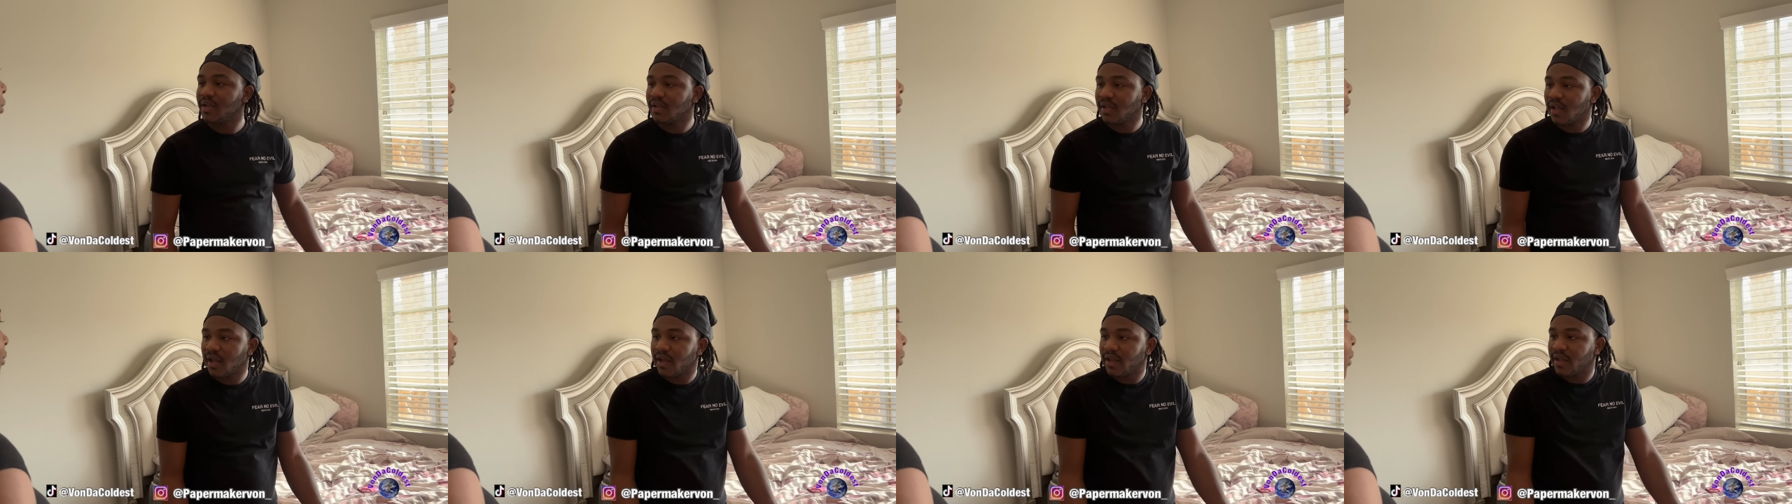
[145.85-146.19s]

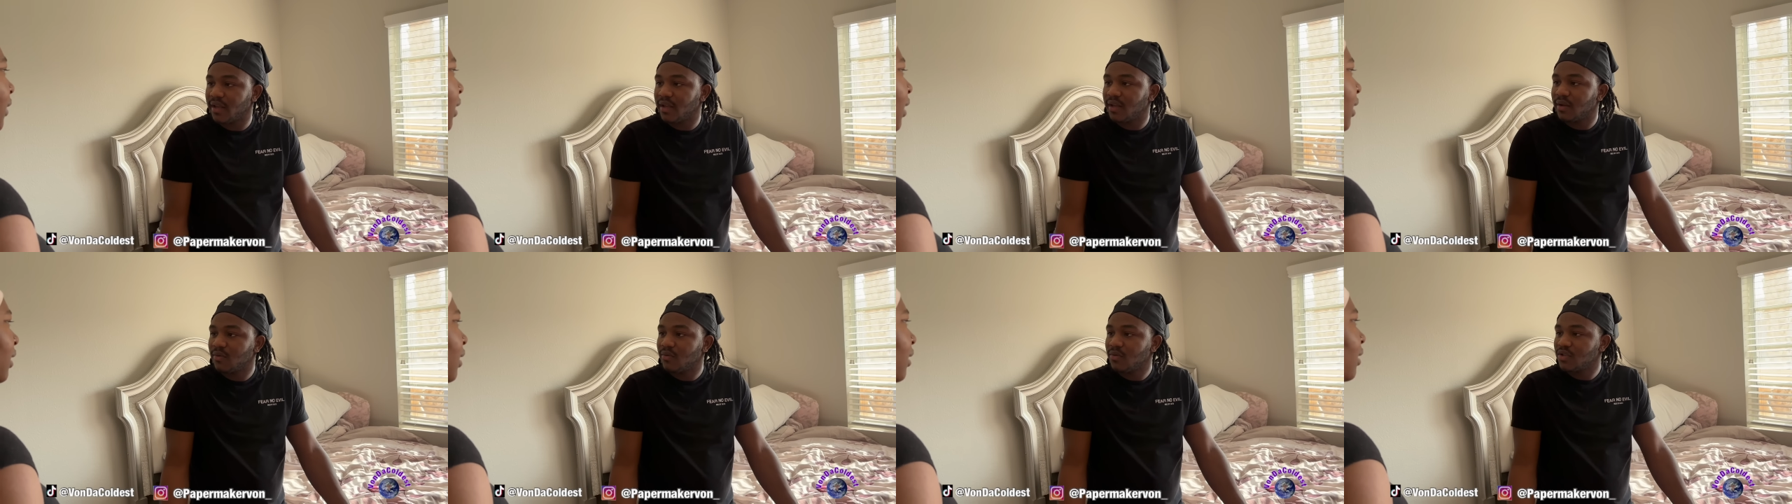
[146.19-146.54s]
Like,
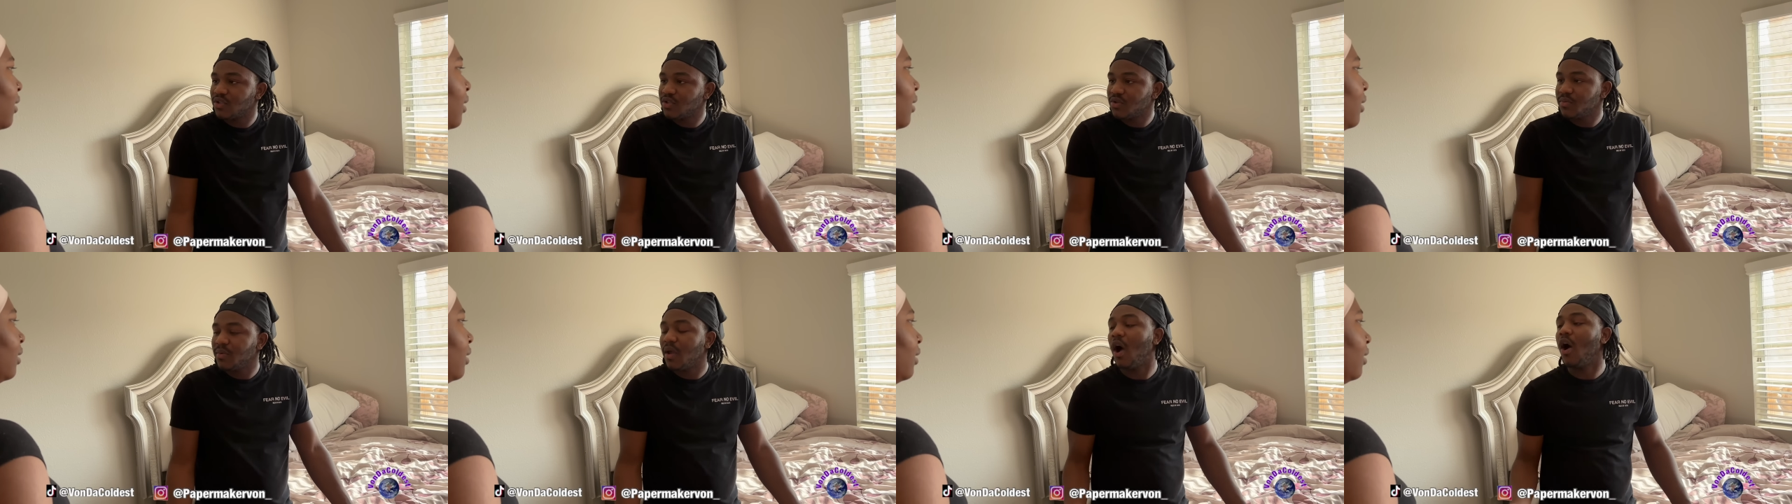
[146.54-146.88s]
what
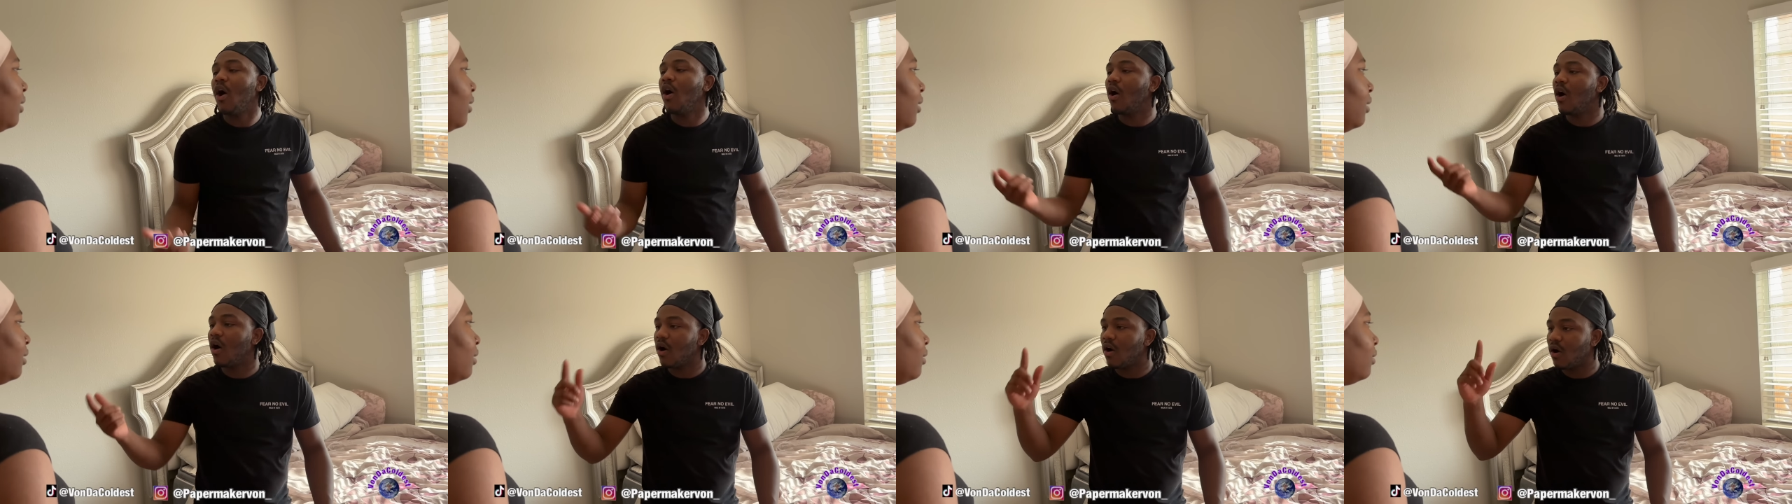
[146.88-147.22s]
you mean?
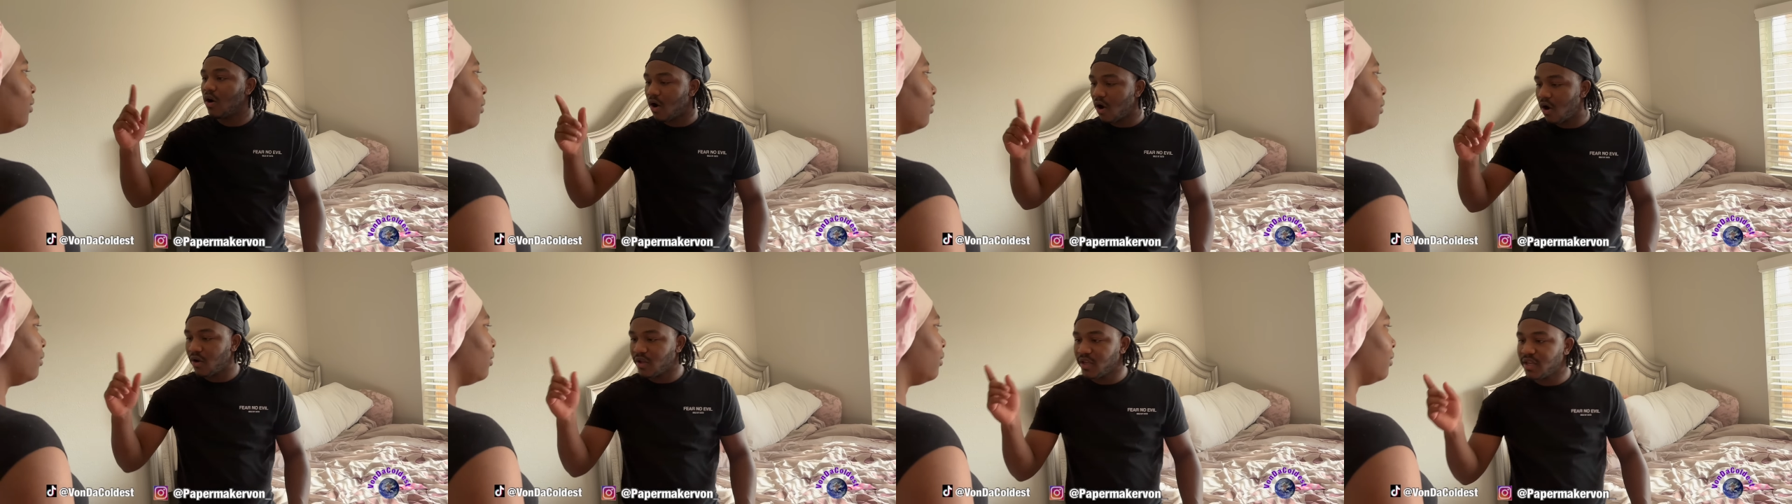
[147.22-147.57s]

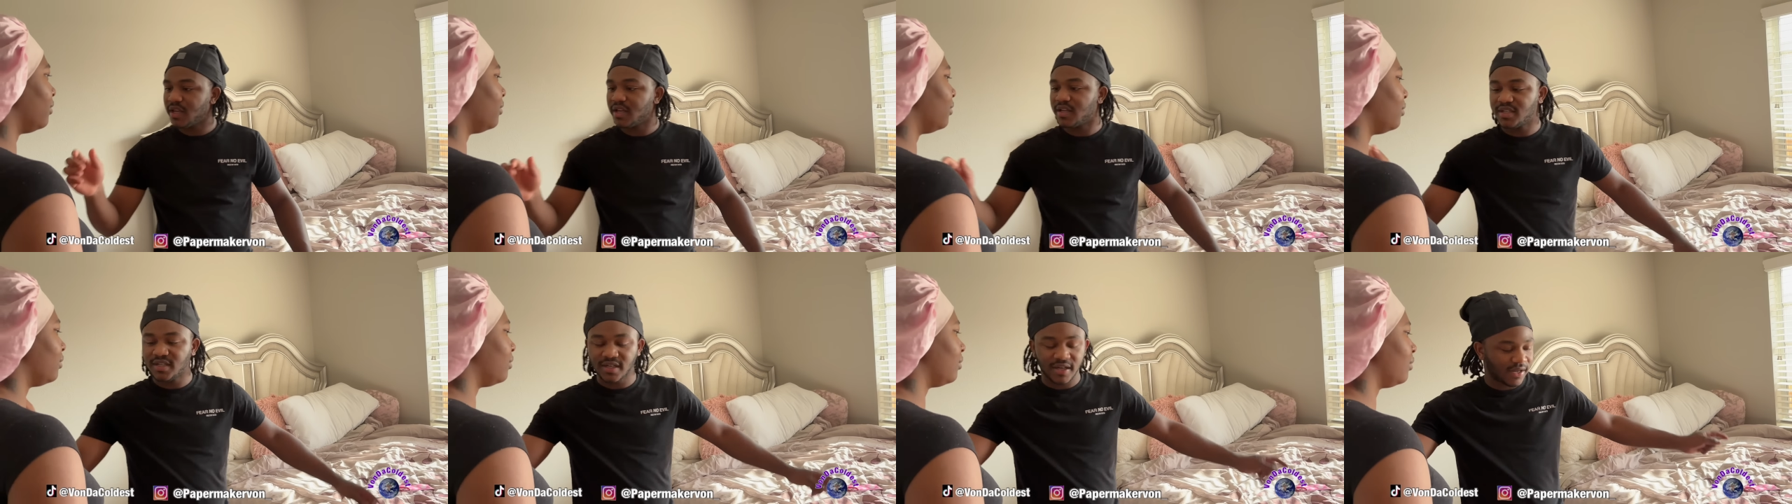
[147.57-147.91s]
Oh,
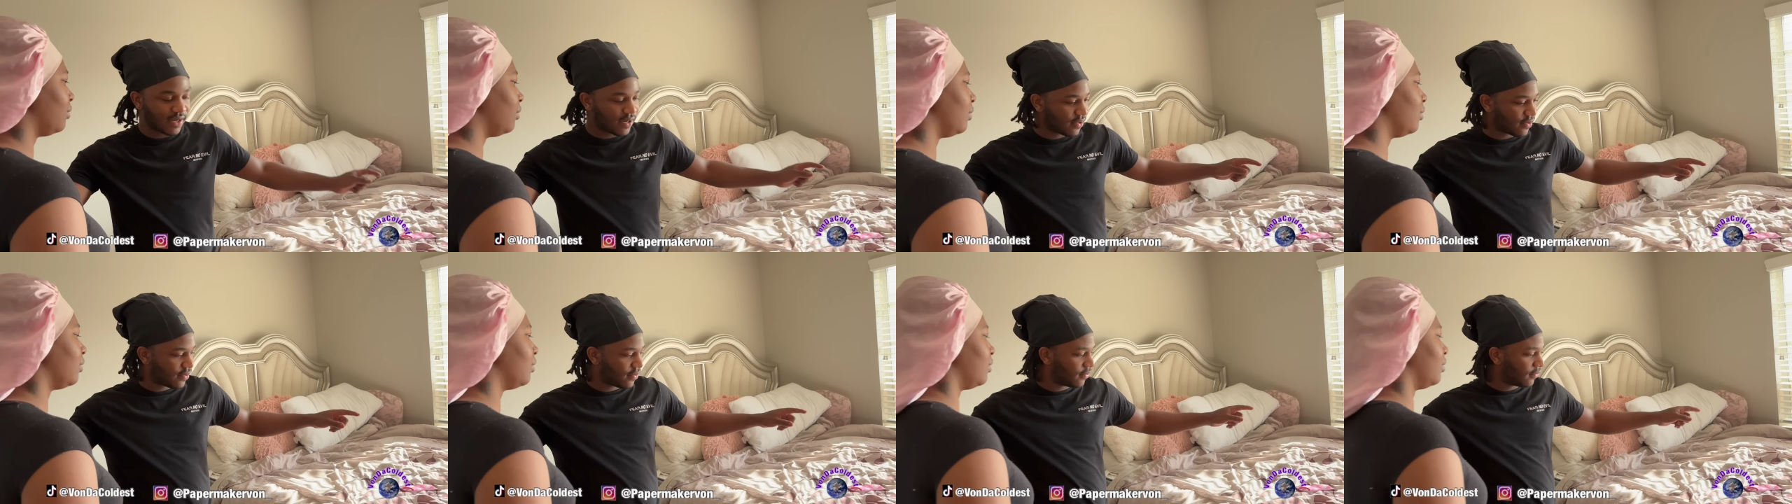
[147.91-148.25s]
yeah. Sit
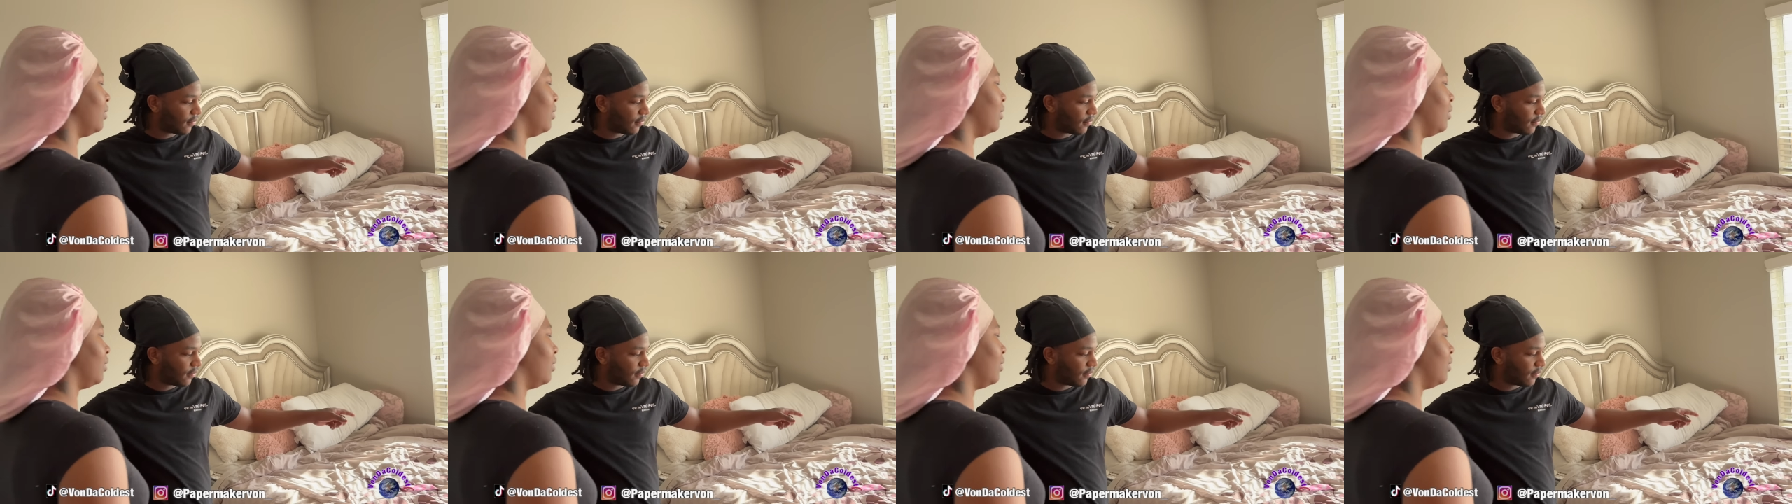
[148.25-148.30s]
down.